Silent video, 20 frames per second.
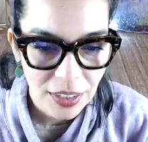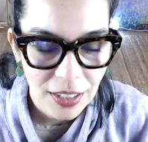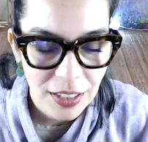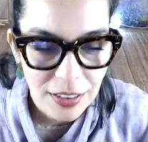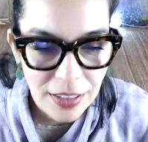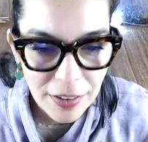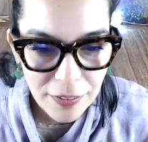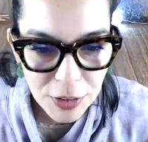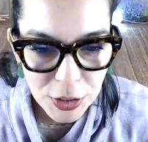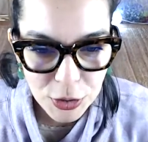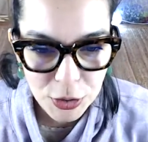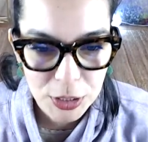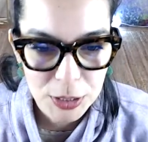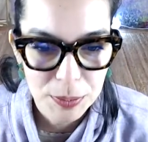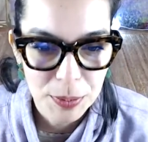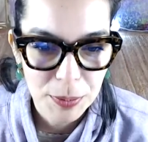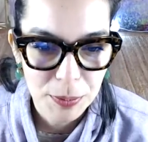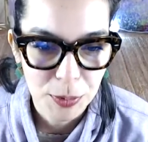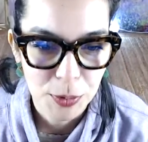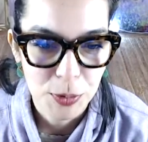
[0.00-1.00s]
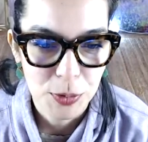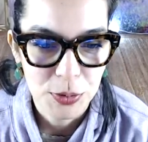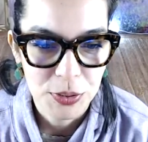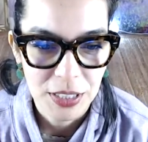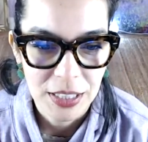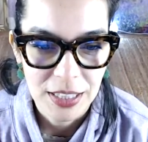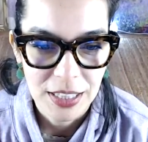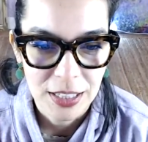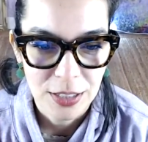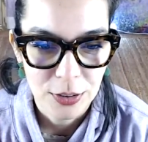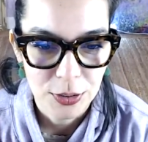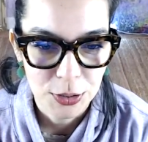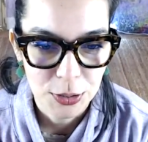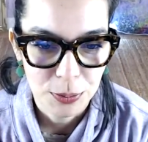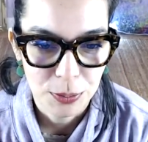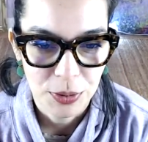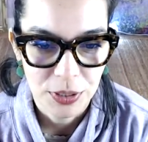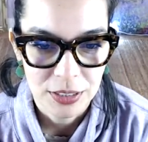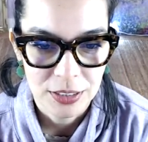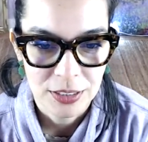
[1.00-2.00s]
Never trust people who say they don't do
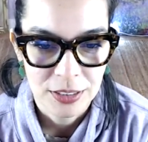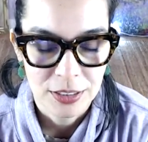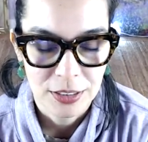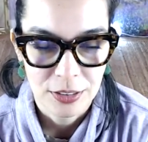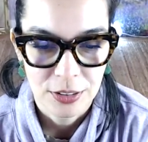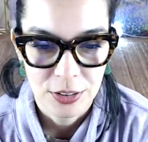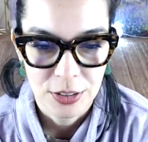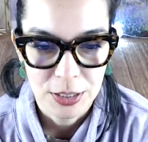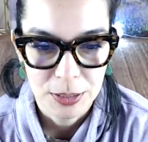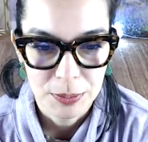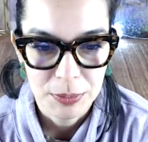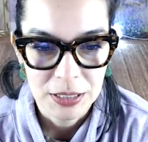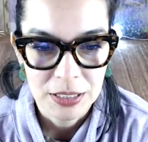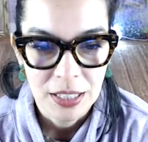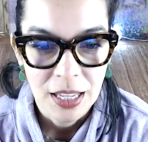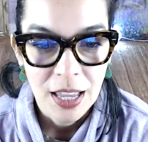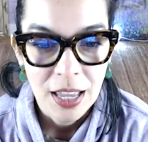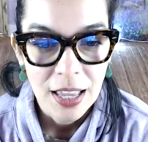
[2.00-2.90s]
presents on Christmas.